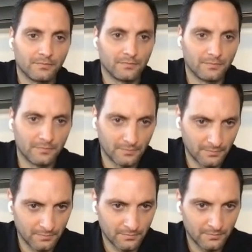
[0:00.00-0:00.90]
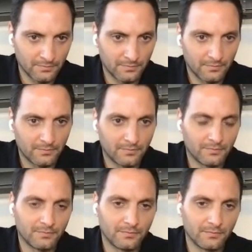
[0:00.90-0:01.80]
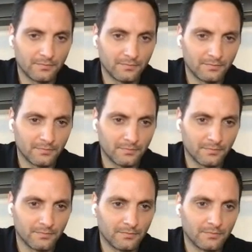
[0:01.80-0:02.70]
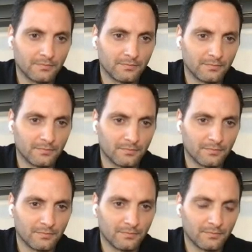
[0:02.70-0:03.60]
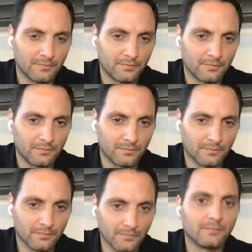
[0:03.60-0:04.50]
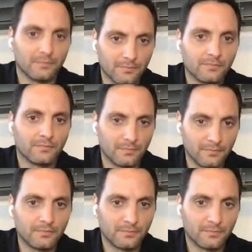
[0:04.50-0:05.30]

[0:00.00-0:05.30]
The person shown says nothing.